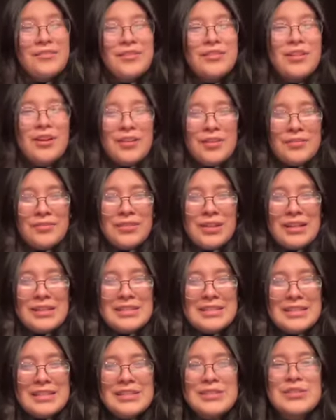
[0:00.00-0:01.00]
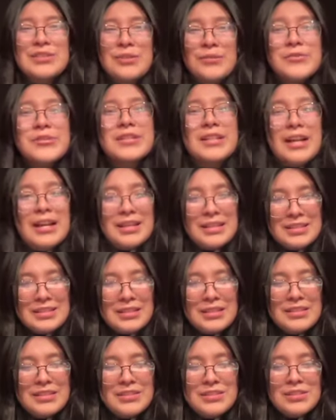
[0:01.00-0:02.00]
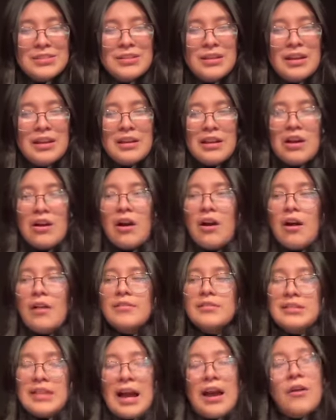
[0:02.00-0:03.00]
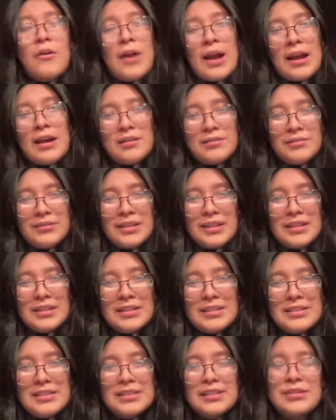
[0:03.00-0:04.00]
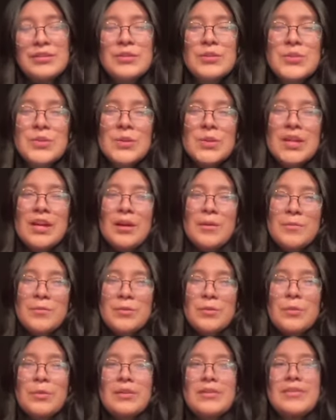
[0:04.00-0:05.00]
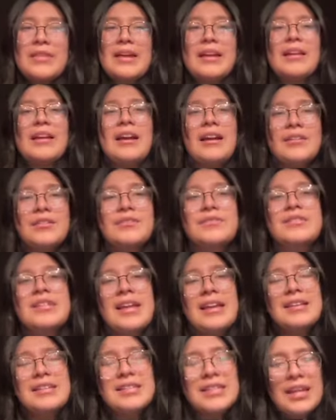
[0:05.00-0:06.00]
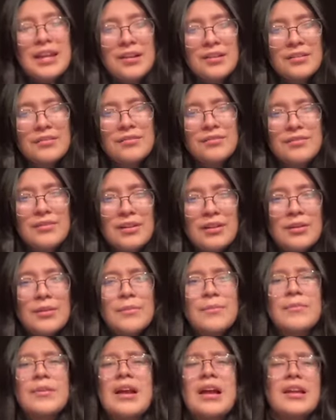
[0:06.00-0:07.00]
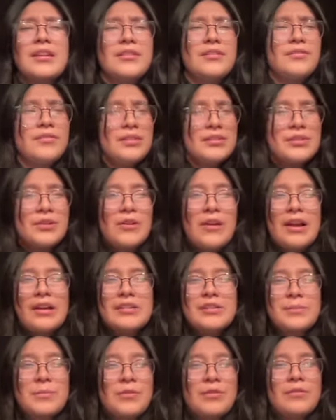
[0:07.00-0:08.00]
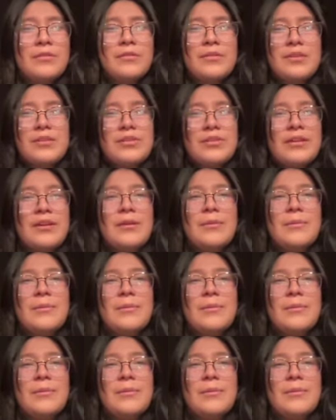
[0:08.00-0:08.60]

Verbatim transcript: of cousins, those cousins now have kids and usually I'm the one that kind of takes care of them, kind of interacts more with them.